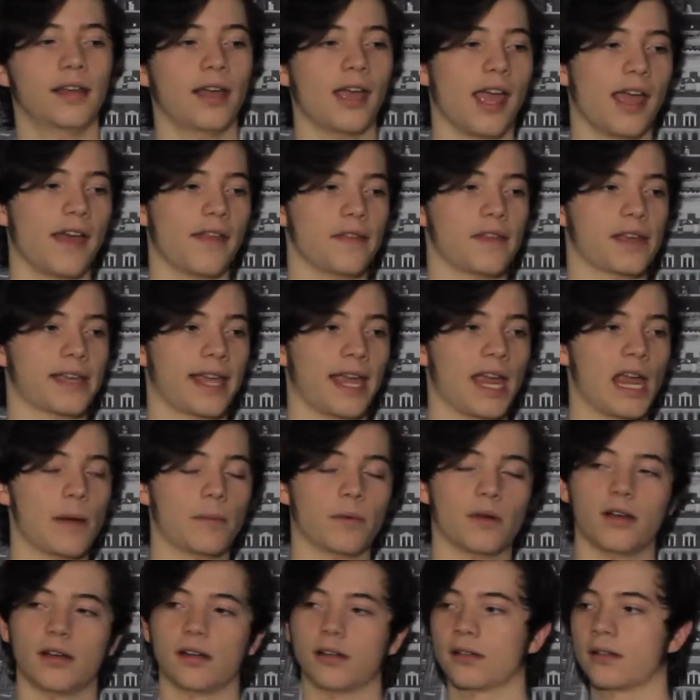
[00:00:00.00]
and the
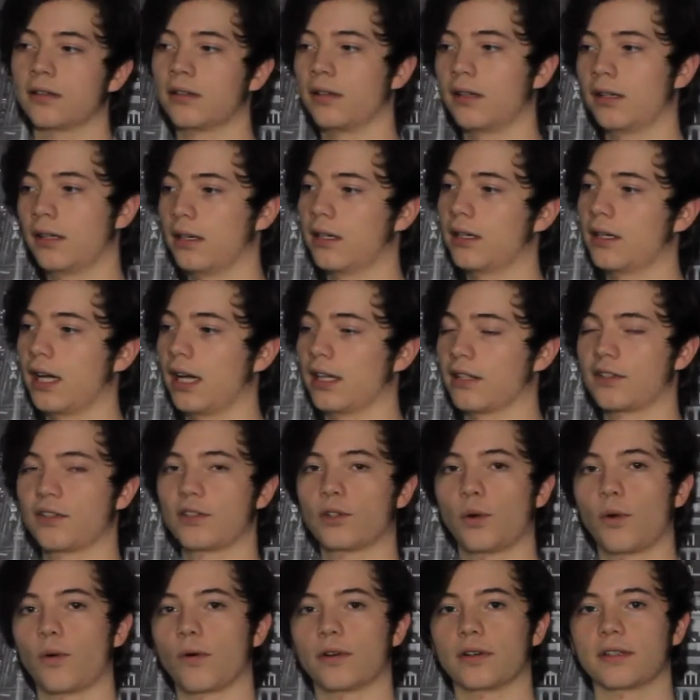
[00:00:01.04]
camera
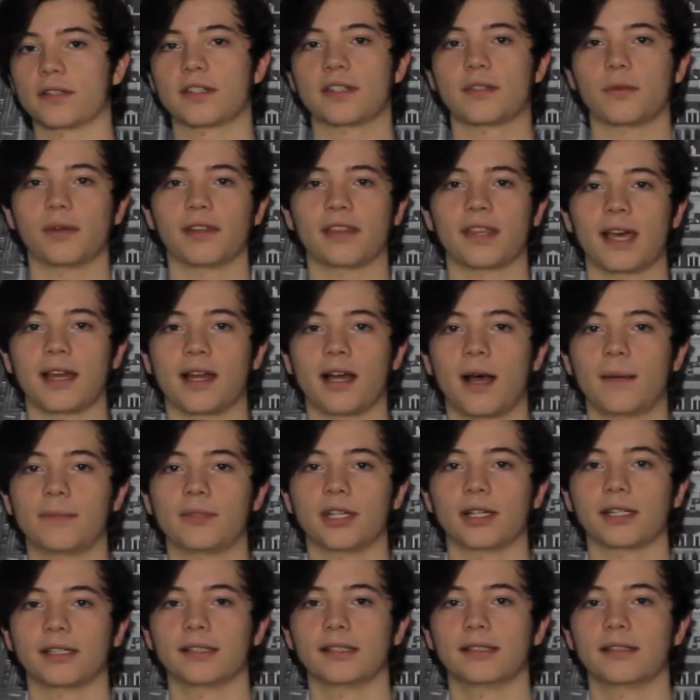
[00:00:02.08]
cuts towards to what that
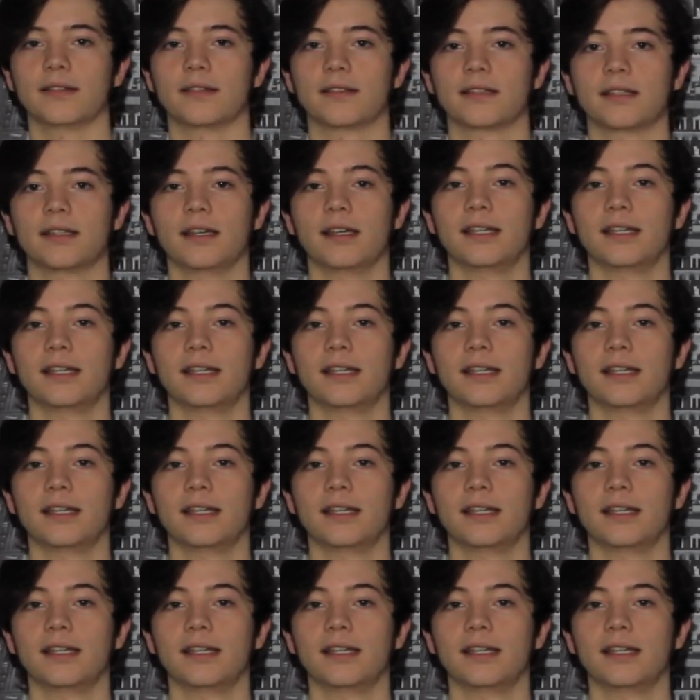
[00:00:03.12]
object is.